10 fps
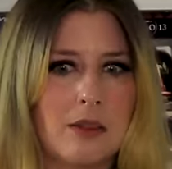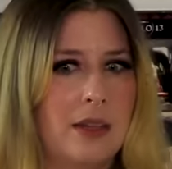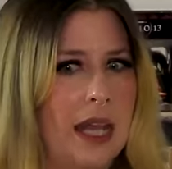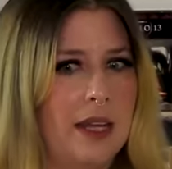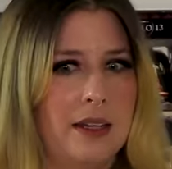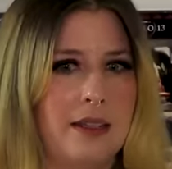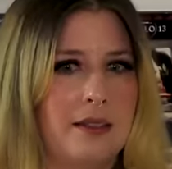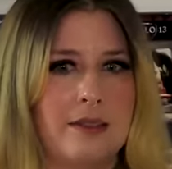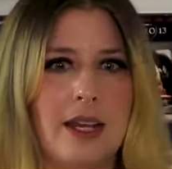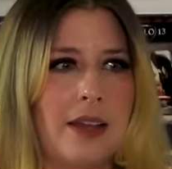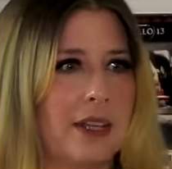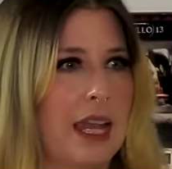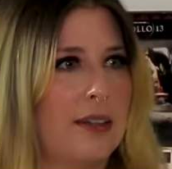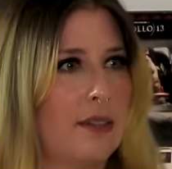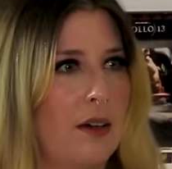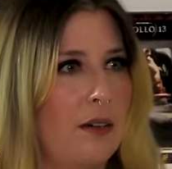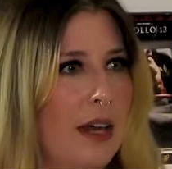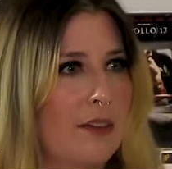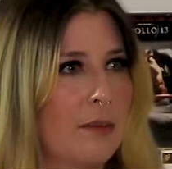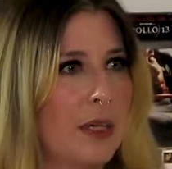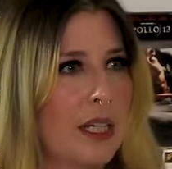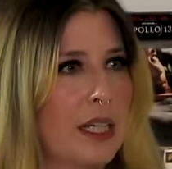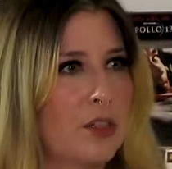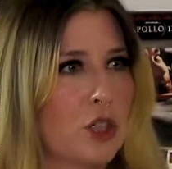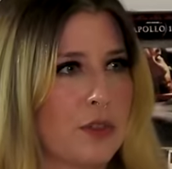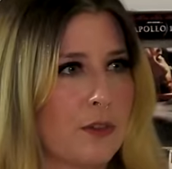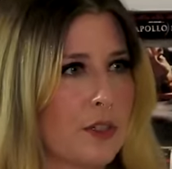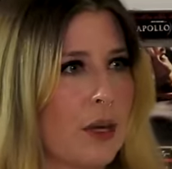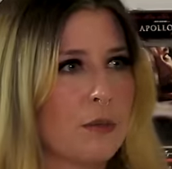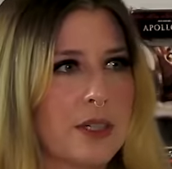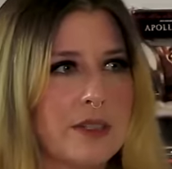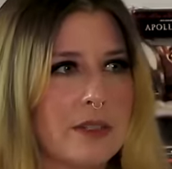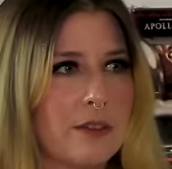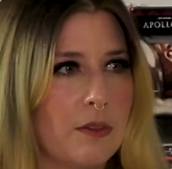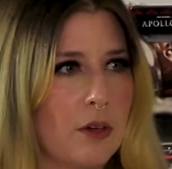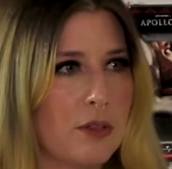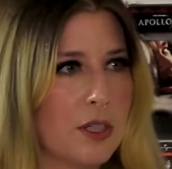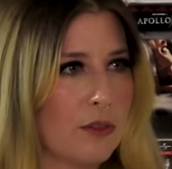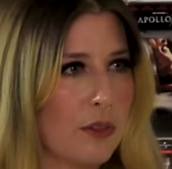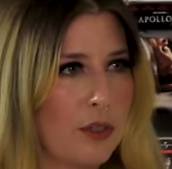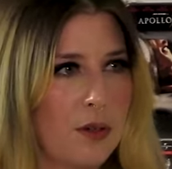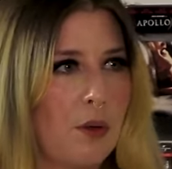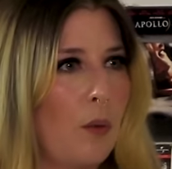That is not the case at all. Everybody is just, for some reason, devoted to Krug.